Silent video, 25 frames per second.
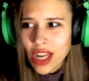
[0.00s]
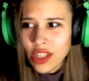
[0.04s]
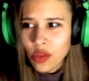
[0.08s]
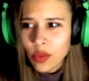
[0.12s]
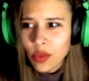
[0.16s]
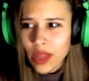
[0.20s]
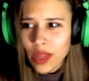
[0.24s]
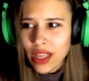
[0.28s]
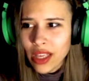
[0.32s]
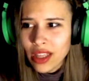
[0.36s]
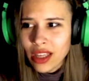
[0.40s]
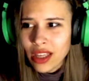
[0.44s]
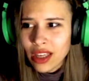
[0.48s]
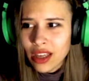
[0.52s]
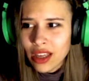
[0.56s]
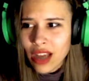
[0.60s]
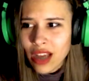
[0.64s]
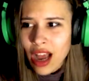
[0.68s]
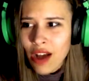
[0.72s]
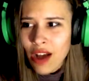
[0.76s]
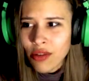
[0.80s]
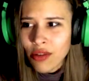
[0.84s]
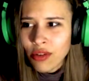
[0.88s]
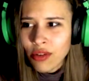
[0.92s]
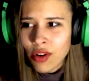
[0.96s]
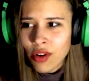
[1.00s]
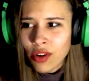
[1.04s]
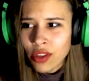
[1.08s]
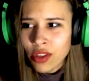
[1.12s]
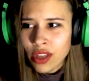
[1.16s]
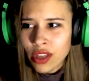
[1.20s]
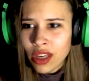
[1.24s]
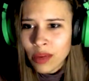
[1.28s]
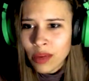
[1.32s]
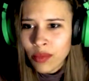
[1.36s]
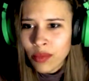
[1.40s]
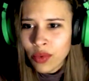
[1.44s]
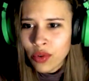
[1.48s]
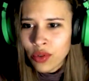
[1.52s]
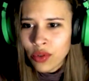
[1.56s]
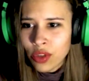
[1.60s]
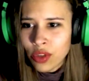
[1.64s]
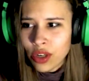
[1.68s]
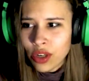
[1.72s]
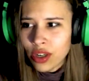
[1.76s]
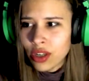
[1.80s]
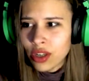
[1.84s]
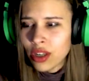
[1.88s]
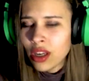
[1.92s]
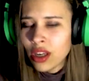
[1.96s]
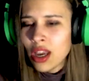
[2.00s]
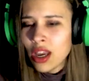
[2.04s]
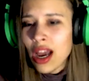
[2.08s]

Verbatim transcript: to play the out on the computer.